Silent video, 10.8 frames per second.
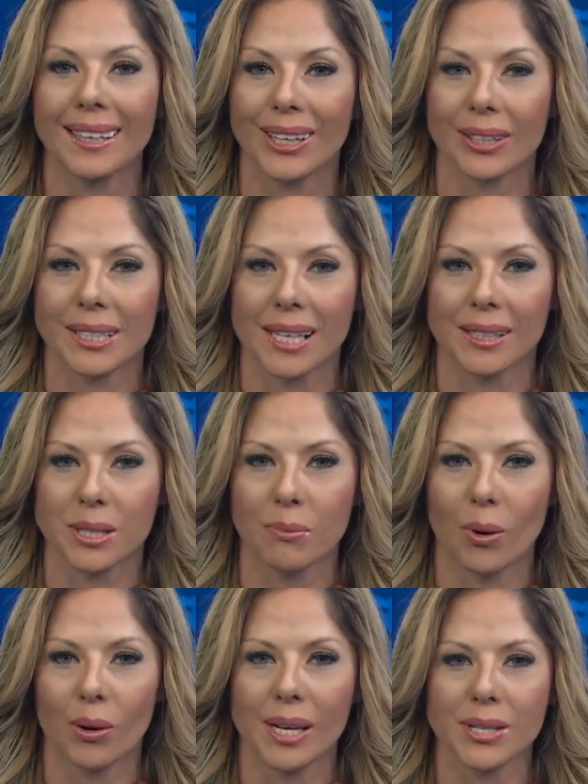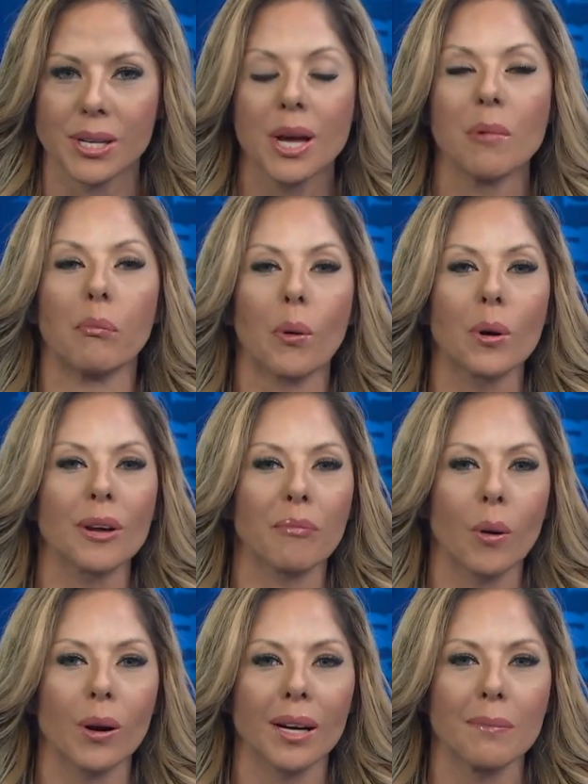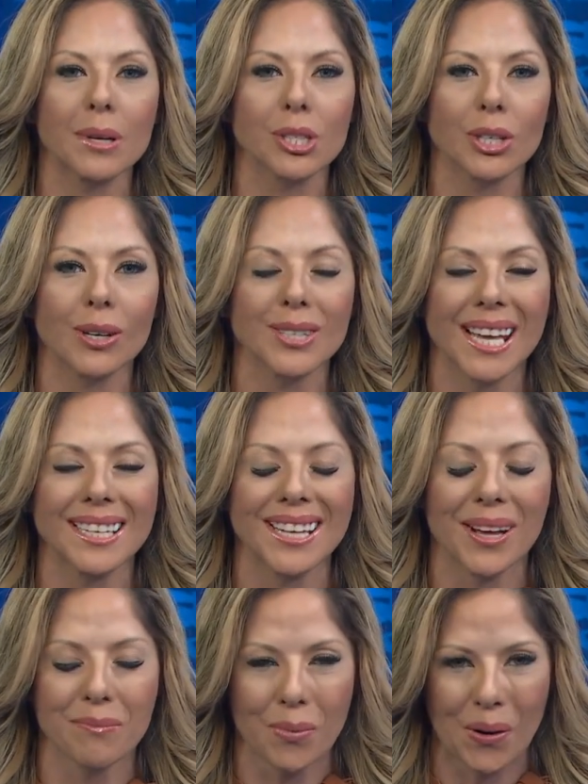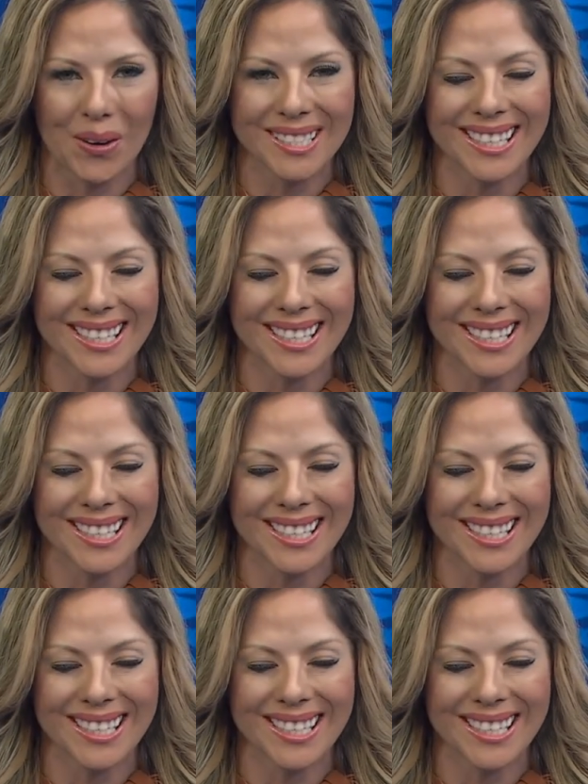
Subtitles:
and here to tell us more is Board of Port Commissioner Danielle Moore.